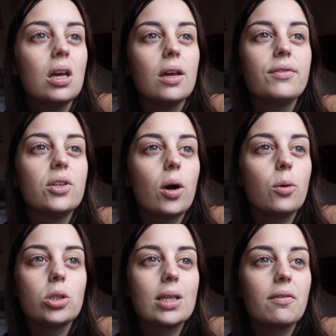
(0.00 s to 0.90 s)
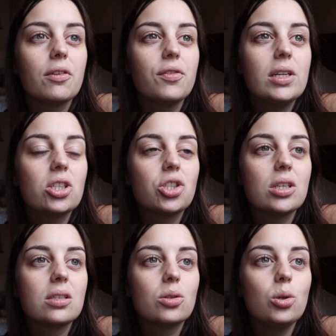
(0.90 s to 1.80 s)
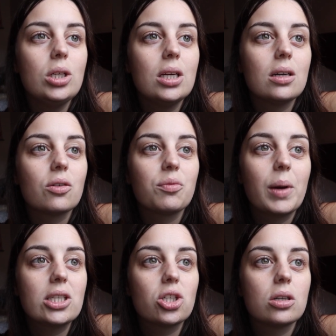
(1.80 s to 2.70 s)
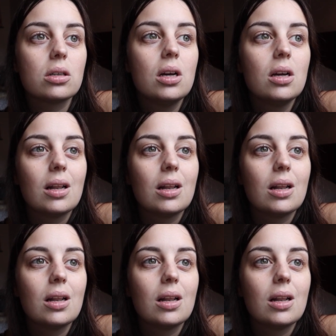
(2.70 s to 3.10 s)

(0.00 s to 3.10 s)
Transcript: even though I would never finish this 2-year of bachelor.